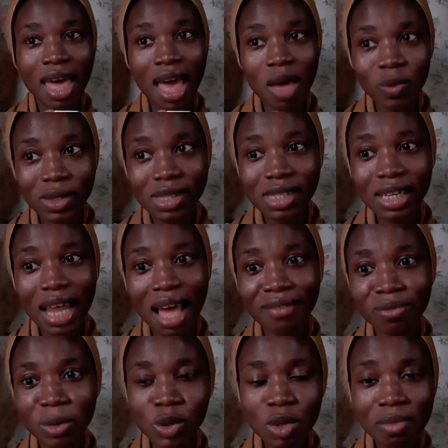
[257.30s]
We still have,
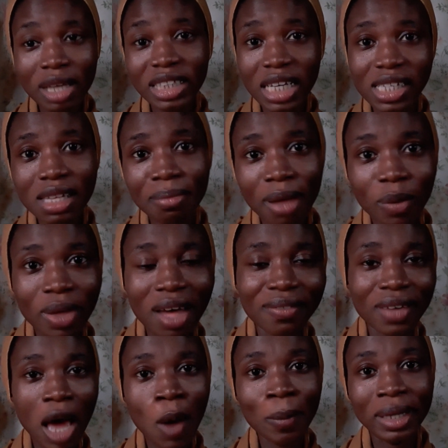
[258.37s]
between March and December, we have
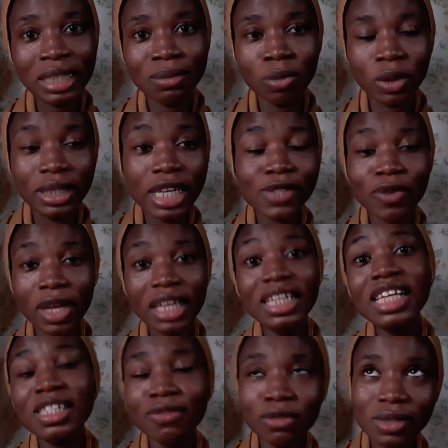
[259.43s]
how many months?
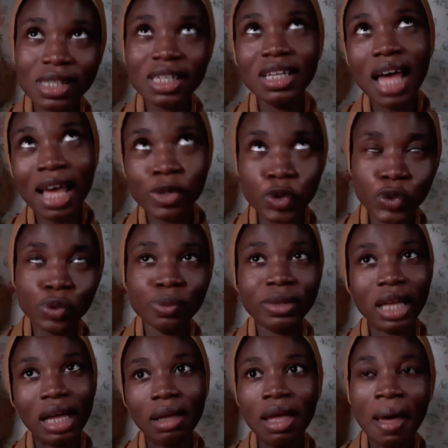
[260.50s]
Let's even assume
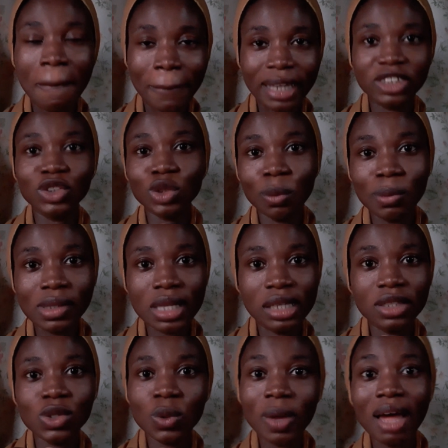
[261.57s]
that March is almost ending.
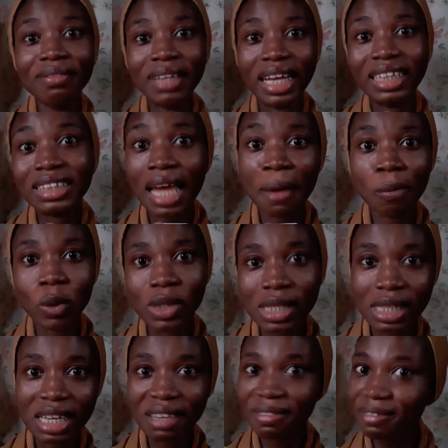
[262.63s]
So we have like 9 months
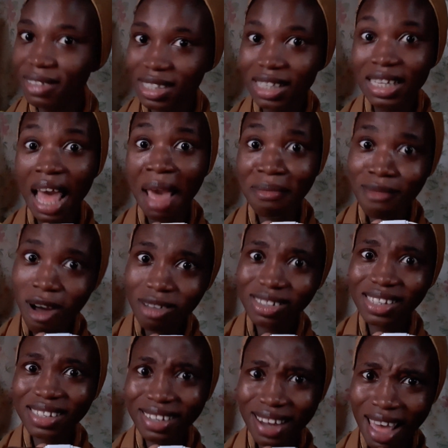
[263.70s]
left. 9 months
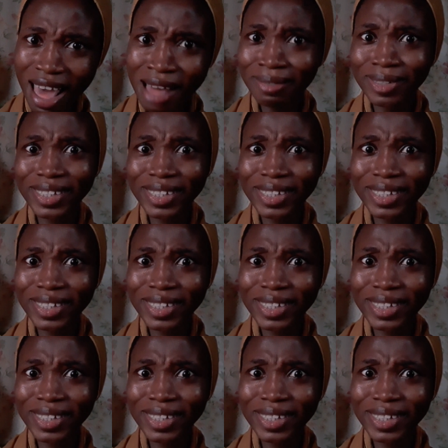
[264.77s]
left.